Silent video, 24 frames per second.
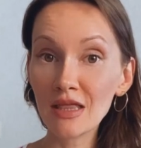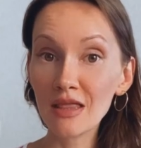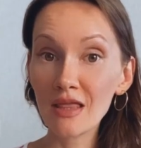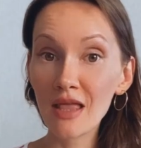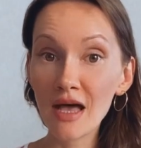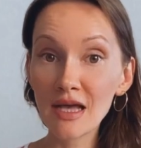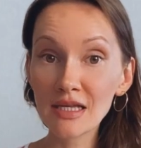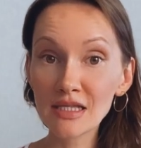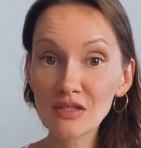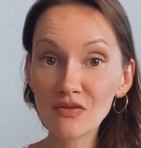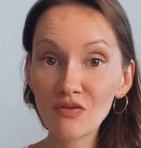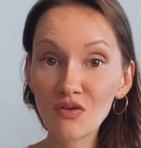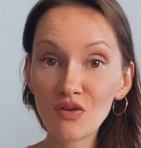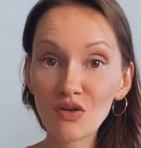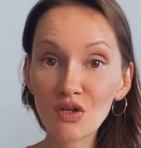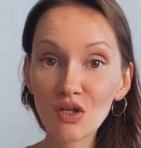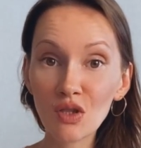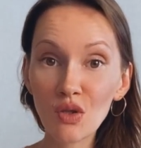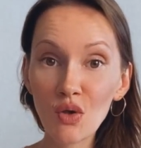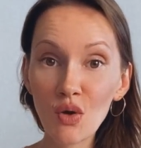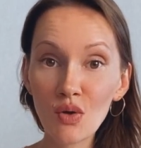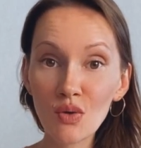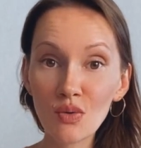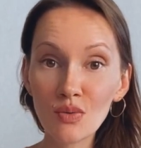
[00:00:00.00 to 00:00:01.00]
last very
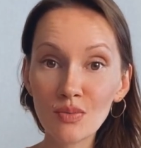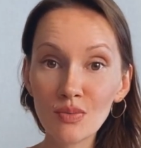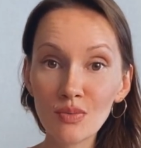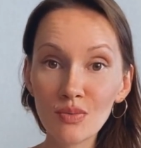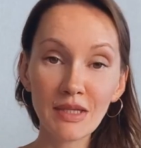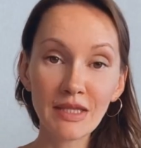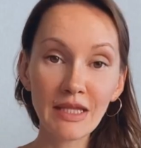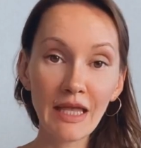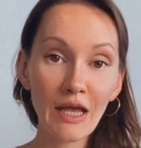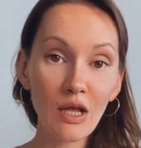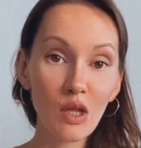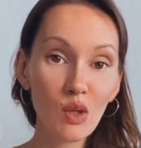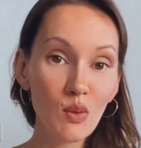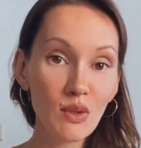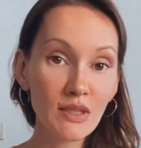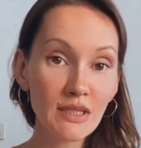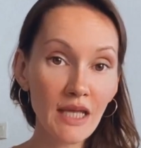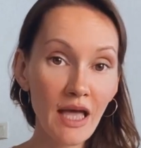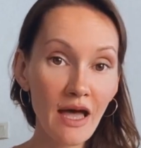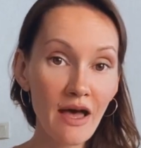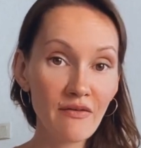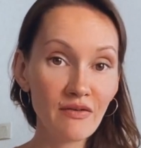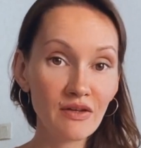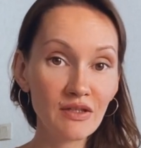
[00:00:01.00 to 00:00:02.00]
long, but I always
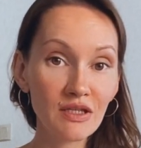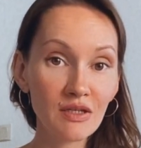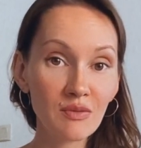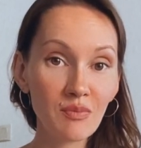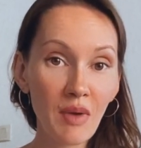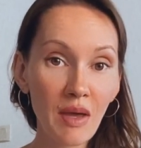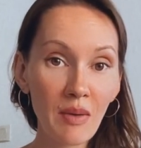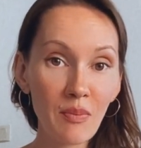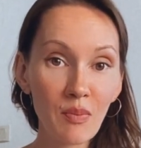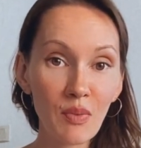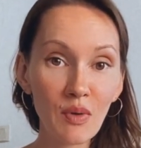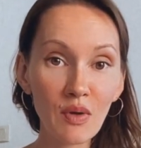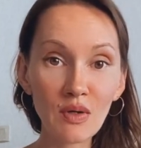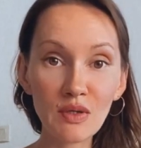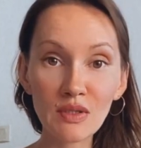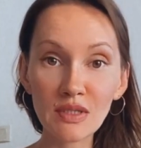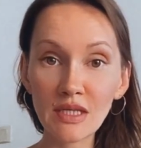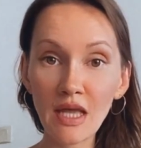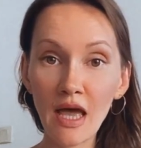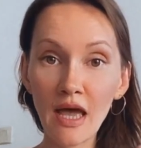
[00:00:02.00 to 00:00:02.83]
have it in my purse,